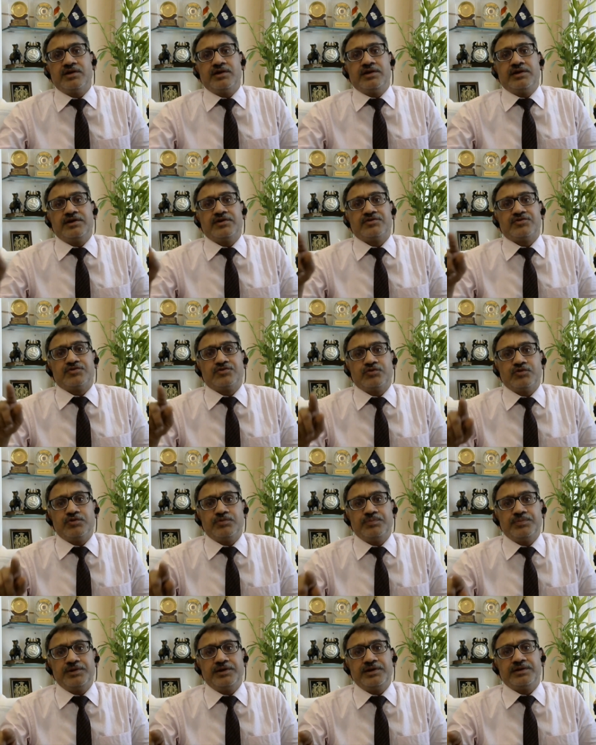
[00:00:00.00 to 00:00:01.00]
it should
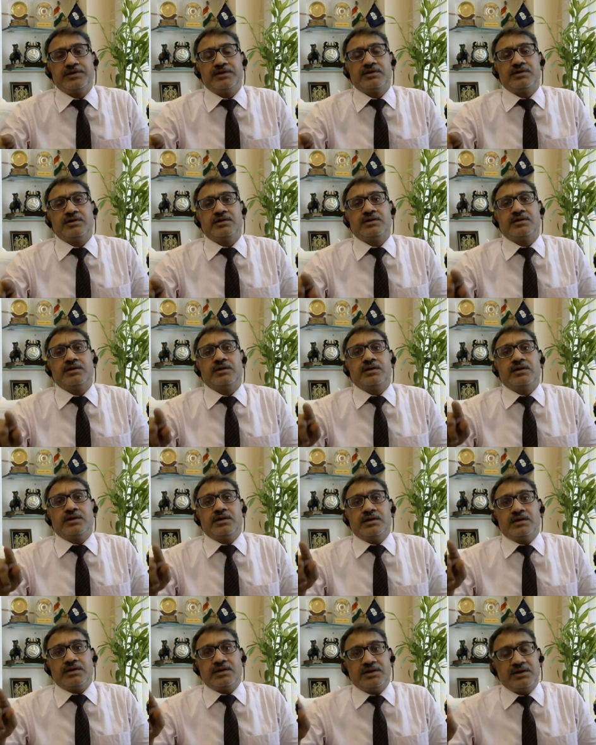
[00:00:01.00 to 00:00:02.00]
be done
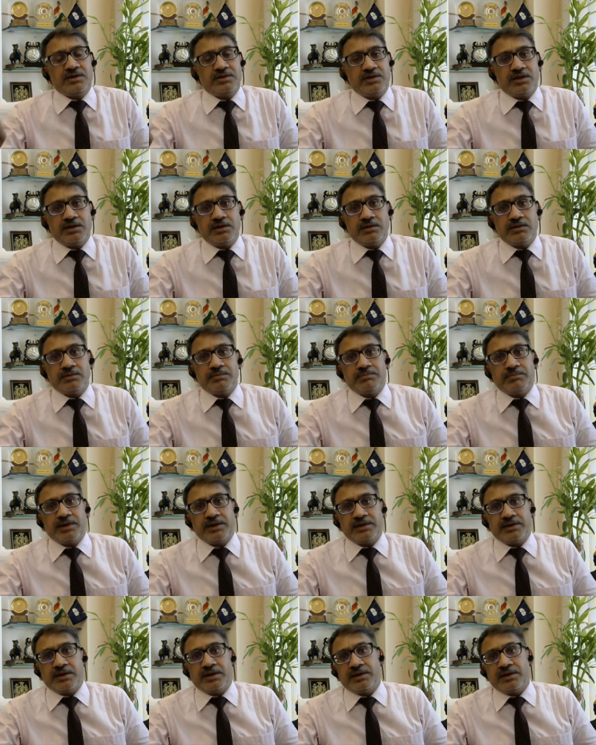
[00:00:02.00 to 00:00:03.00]
either by
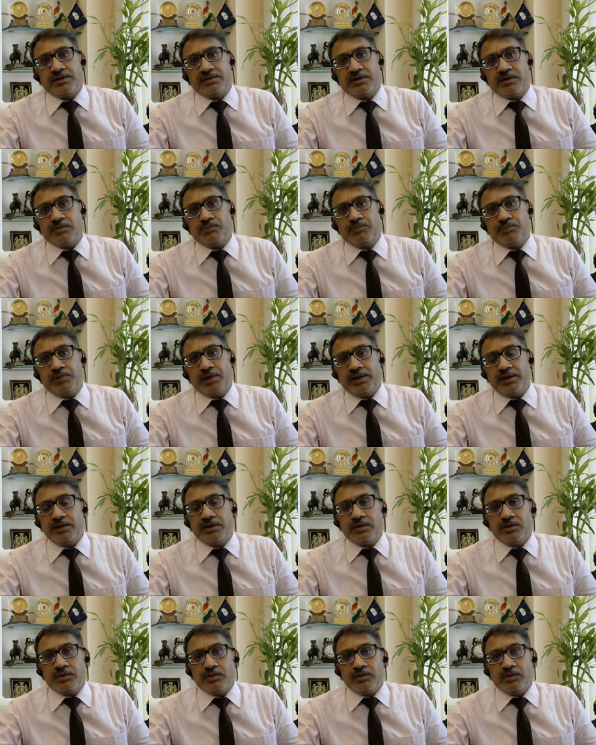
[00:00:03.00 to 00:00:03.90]
another employee